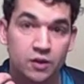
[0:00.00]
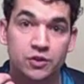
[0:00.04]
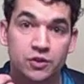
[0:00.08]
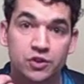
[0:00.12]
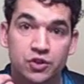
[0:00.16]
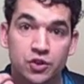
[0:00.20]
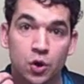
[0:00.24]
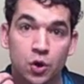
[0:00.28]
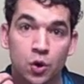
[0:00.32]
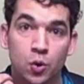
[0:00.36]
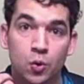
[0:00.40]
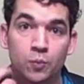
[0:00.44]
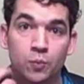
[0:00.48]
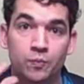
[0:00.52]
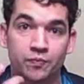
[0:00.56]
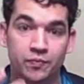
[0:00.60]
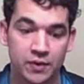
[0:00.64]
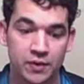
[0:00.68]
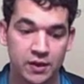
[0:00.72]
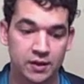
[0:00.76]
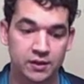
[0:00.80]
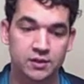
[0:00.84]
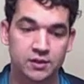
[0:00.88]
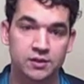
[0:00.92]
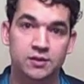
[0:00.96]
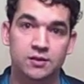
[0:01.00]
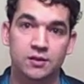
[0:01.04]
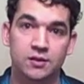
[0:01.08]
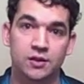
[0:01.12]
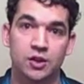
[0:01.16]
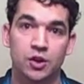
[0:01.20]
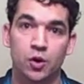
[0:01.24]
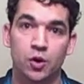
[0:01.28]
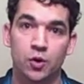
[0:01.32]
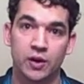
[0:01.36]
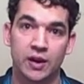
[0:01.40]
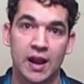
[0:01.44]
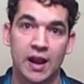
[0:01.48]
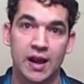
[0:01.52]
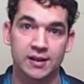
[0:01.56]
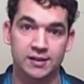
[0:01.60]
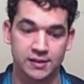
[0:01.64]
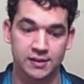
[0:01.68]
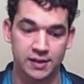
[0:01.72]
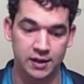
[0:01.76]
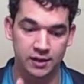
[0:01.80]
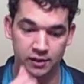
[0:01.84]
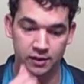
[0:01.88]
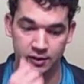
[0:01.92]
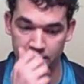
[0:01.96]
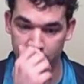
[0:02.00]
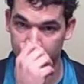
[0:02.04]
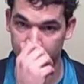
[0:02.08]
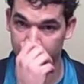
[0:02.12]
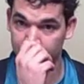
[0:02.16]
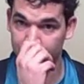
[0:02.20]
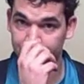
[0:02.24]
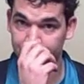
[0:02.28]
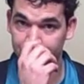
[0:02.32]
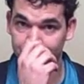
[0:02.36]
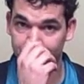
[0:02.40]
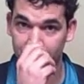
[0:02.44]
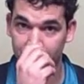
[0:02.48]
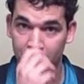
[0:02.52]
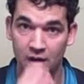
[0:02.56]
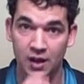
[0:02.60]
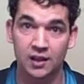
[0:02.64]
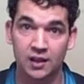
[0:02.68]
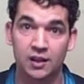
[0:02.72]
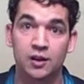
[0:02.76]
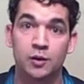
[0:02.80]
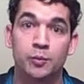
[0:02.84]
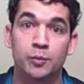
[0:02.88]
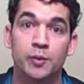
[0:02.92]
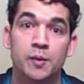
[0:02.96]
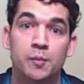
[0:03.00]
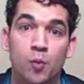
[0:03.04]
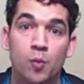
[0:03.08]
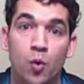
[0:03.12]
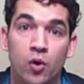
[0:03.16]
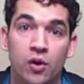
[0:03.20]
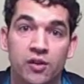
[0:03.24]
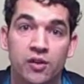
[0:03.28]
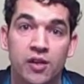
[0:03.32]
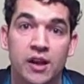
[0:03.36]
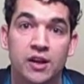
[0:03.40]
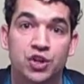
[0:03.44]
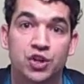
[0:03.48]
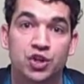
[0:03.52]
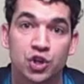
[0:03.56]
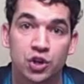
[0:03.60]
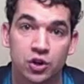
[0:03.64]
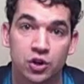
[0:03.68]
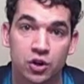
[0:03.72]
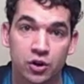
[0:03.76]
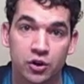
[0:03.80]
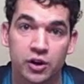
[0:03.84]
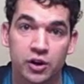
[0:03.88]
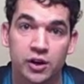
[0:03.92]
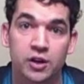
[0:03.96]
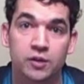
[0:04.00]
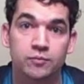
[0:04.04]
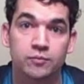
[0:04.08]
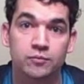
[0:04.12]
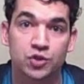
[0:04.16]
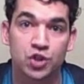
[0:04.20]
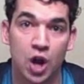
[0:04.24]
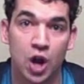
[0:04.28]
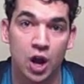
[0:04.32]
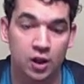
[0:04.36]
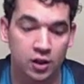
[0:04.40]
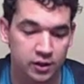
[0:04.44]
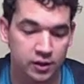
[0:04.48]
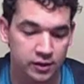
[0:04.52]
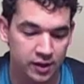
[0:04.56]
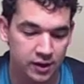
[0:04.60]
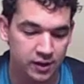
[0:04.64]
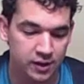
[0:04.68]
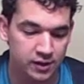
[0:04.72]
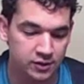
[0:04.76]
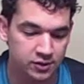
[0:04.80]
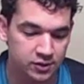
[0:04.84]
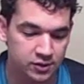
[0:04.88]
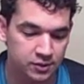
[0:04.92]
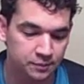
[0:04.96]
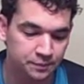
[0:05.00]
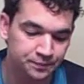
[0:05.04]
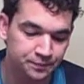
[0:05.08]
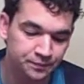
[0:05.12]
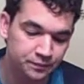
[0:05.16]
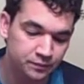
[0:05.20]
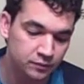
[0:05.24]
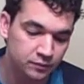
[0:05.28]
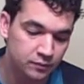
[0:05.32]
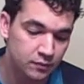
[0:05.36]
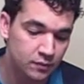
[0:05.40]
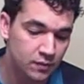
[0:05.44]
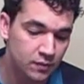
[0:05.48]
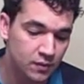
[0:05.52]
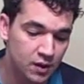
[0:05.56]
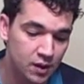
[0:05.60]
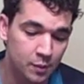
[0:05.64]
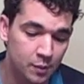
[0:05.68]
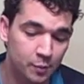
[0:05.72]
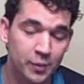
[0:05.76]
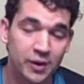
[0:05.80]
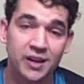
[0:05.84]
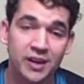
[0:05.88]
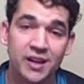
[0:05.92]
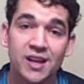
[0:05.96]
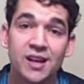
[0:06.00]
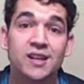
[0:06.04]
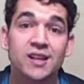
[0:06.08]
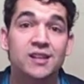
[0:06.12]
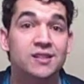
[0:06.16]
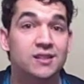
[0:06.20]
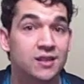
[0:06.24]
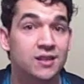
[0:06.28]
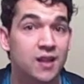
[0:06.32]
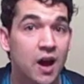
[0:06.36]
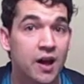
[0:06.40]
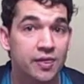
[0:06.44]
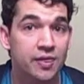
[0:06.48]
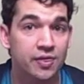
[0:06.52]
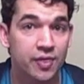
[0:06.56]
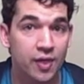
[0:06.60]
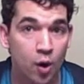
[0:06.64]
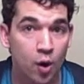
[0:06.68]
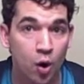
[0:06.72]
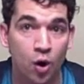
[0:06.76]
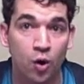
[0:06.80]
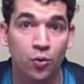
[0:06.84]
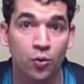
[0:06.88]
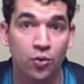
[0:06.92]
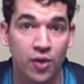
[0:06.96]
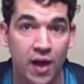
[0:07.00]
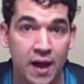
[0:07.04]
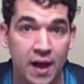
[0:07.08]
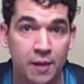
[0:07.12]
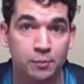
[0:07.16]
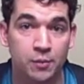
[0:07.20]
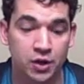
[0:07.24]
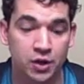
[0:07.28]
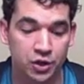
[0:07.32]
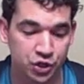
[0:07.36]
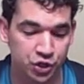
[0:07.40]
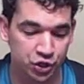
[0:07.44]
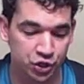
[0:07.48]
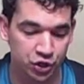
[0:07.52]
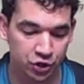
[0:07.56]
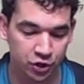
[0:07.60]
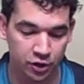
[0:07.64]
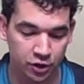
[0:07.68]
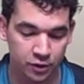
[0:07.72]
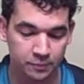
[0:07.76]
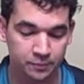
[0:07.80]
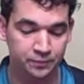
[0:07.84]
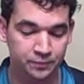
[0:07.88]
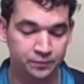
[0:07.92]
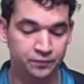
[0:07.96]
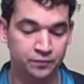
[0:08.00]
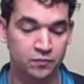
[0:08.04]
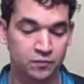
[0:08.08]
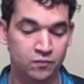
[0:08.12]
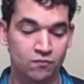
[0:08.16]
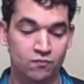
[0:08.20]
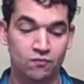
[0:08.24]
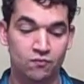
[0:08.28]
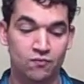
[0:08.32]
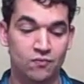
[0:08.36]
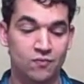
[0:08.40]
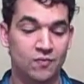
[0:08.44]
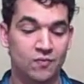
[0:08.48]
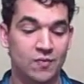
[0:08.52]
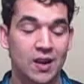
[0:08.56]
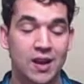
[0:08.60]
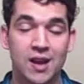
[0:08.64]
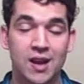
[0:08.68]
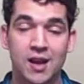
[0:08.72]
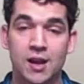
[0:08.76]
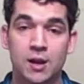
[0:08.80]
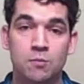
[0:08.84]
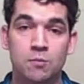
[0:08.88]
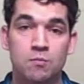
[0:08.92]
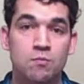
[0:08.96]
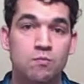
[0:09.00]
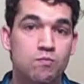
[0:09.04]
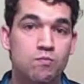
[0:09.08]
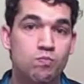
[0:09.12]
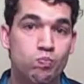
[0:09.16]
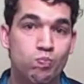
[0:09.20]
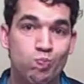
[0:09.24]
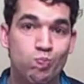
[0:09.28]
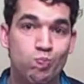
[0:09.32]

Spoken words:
so it has that a little bit more of that sugary chocolate taste, but again, it's not all that much sugar. And